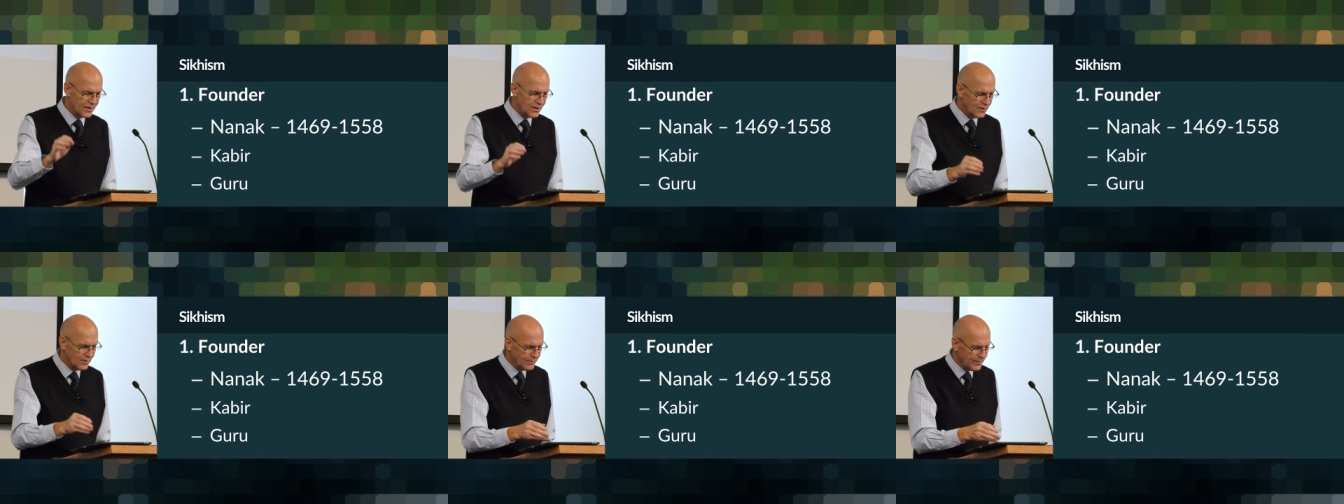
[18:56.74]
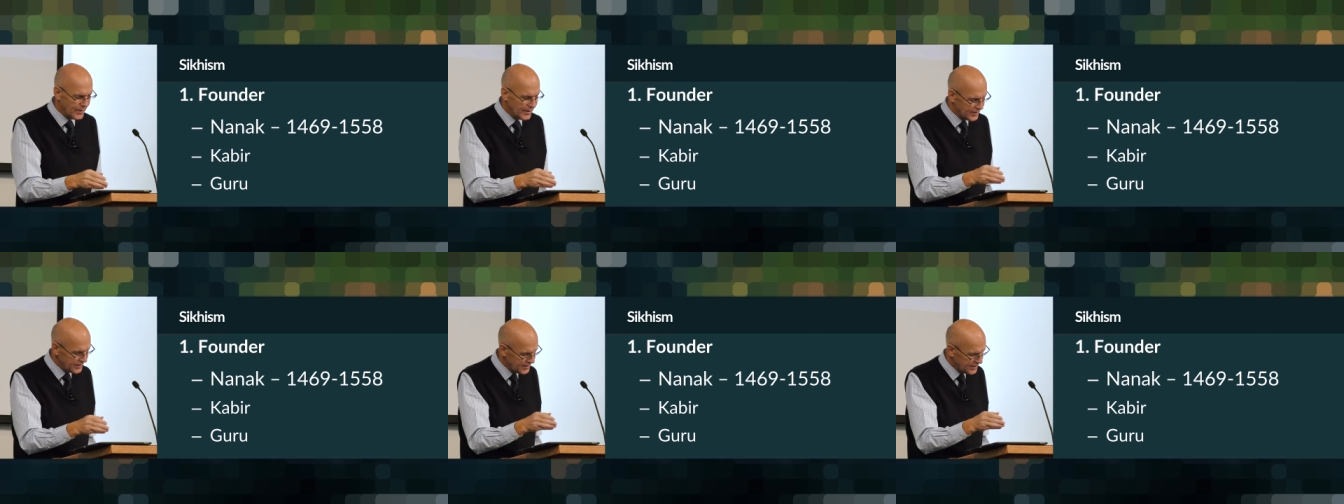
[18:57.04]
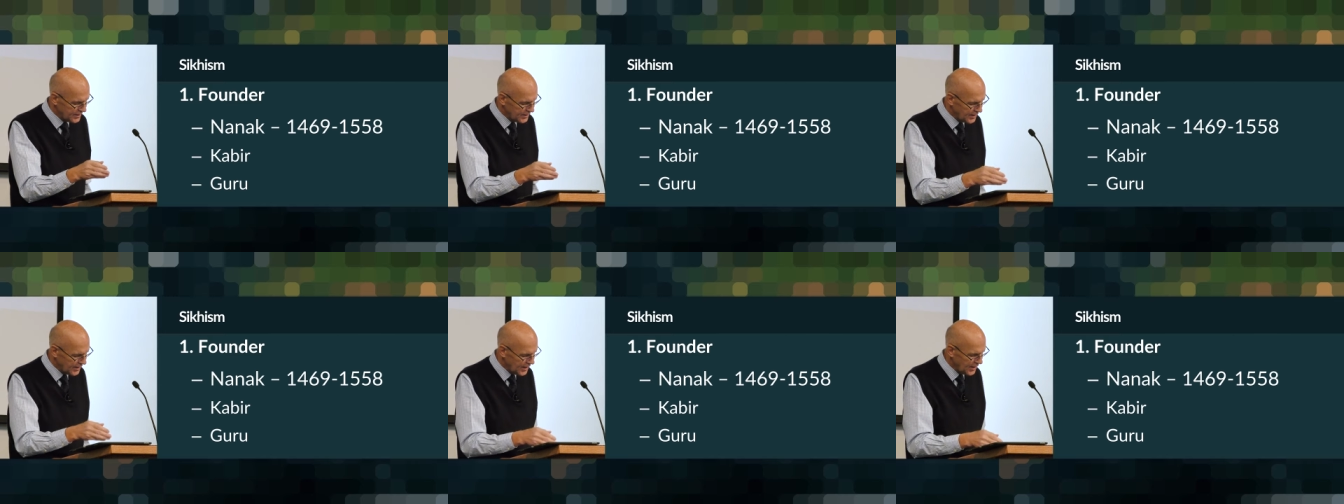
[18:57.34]
here,
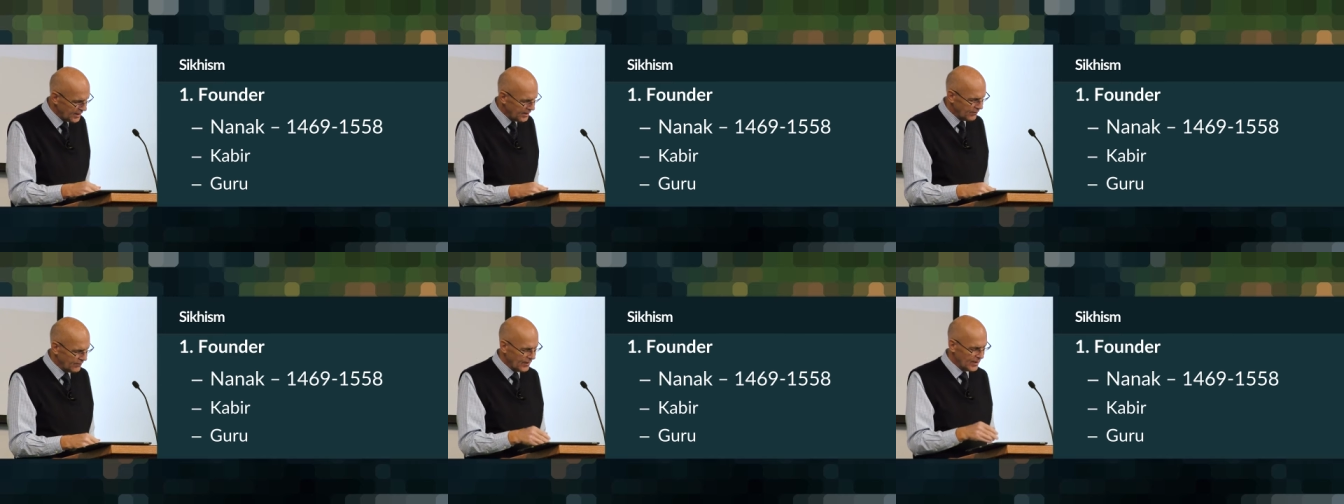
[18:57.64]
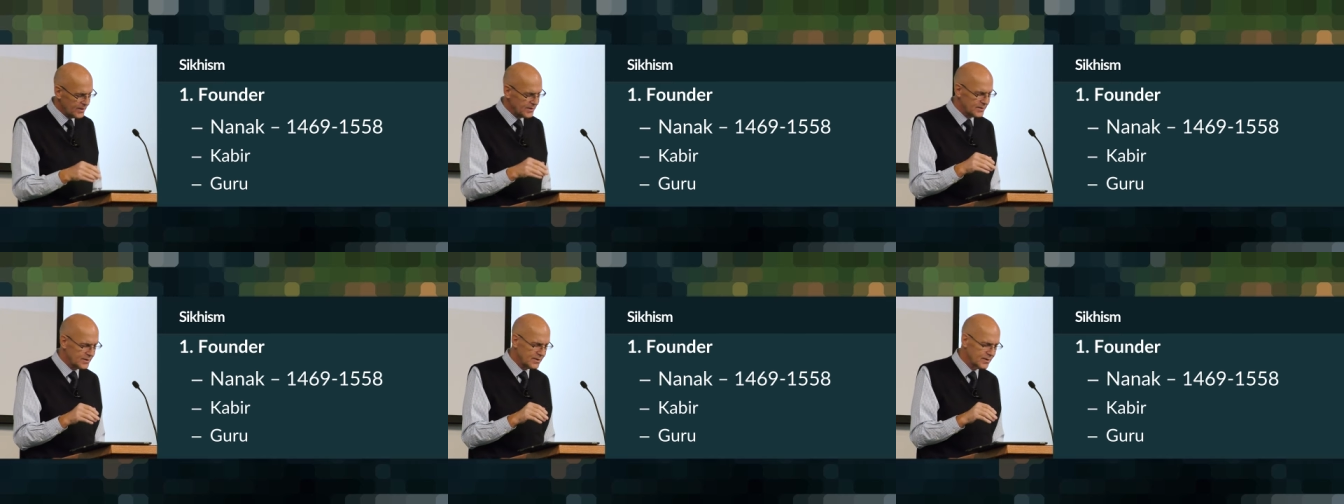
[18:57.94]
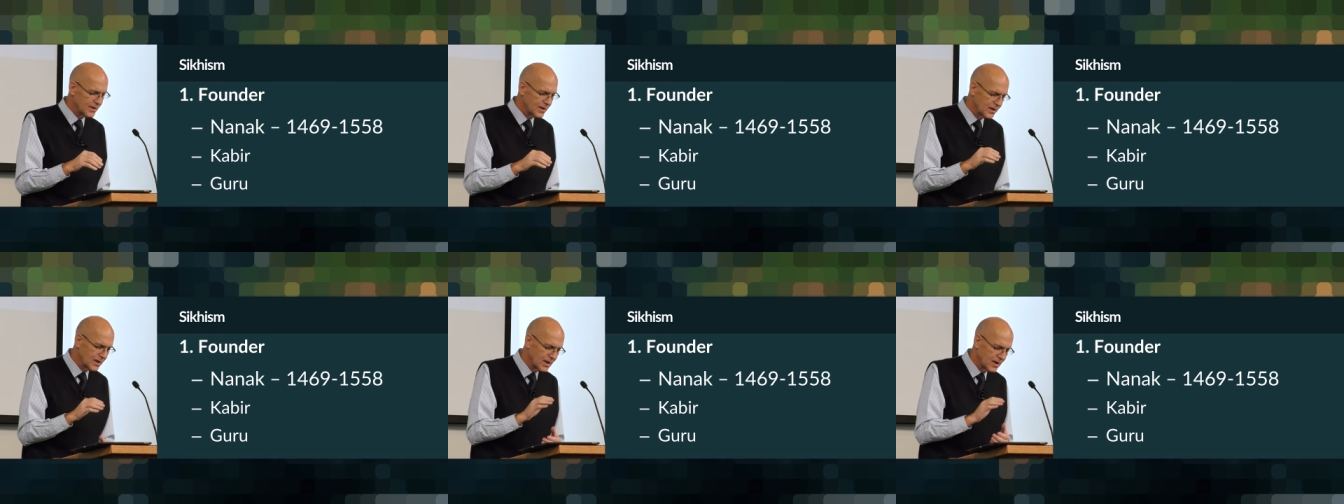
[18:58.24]
but uh,
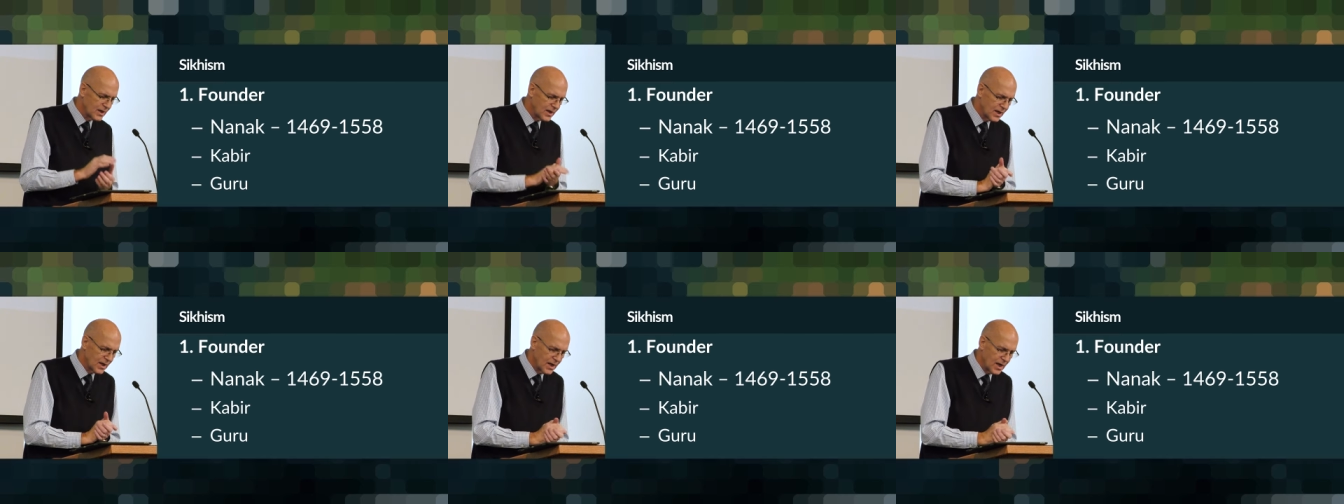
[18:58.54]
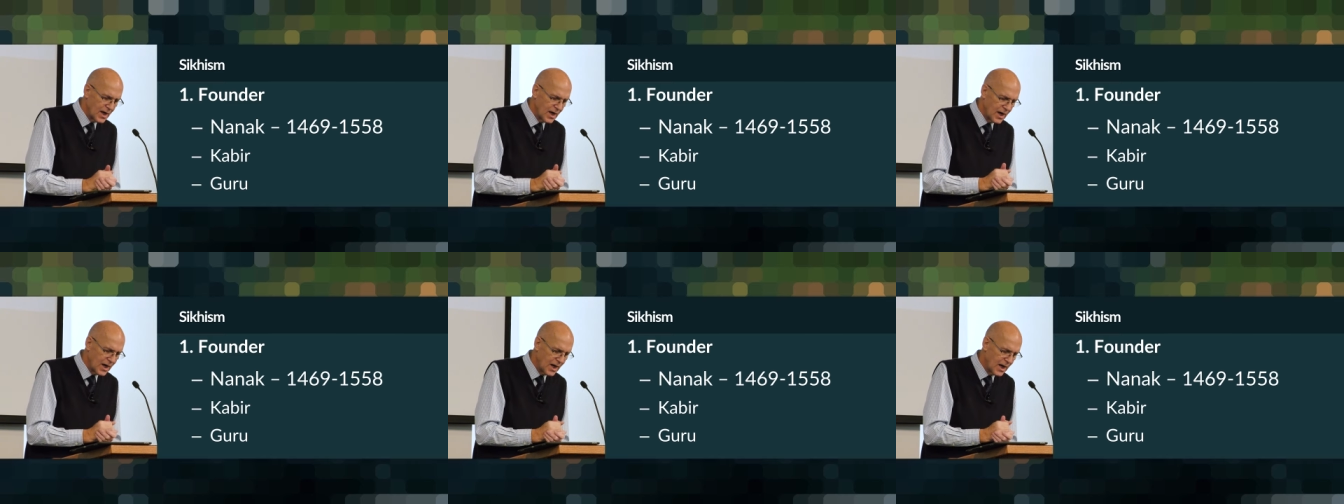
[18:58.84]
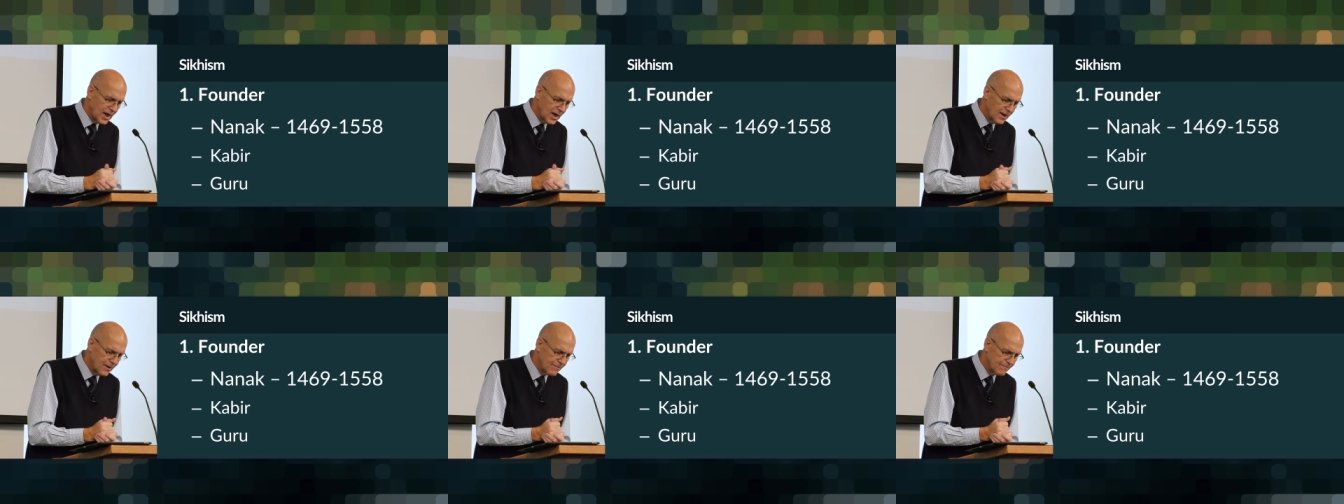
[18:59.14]
anyways.
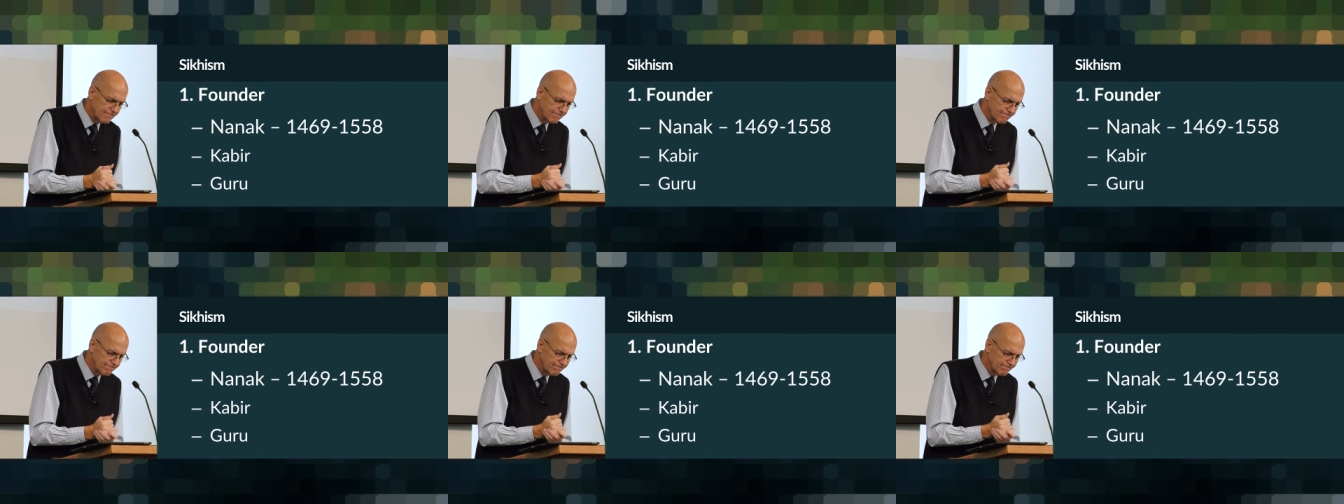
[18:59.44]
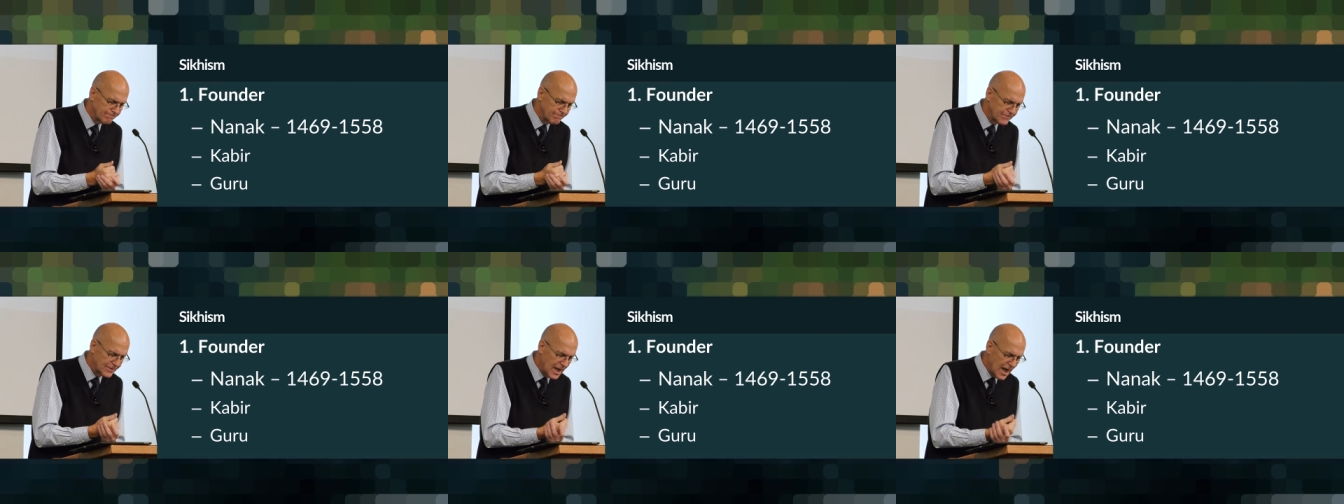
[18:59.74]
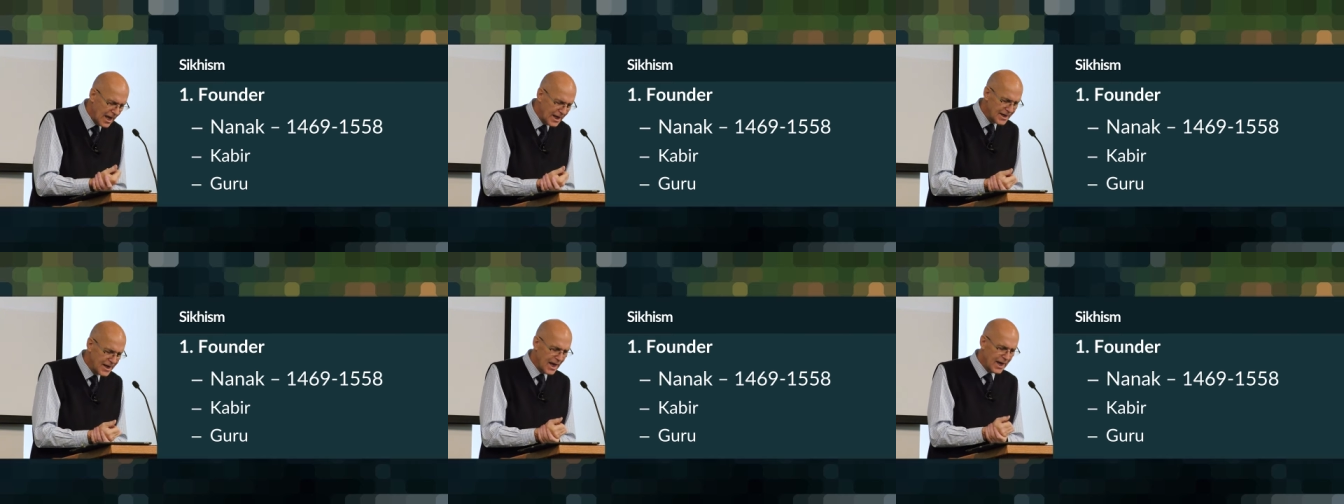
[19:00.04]
Um,
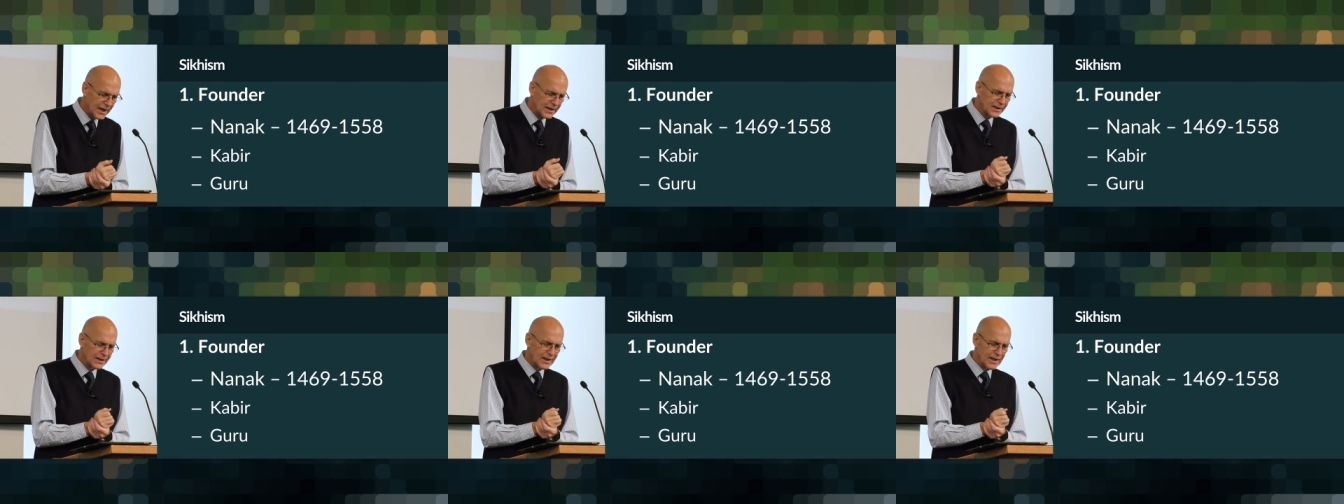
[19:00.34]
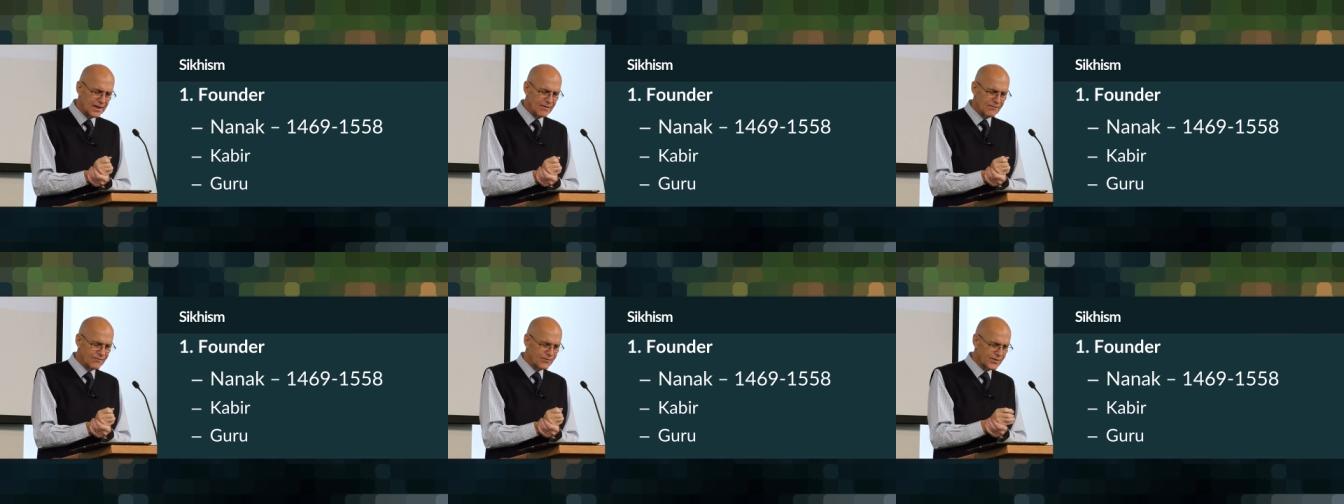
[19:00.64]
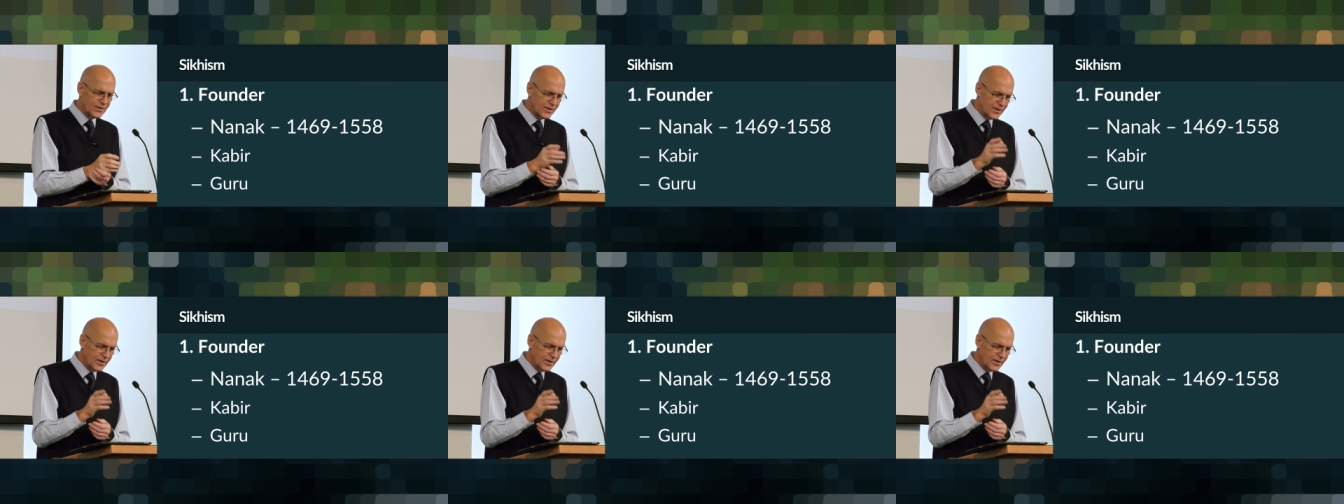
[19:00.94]
Nanak lived,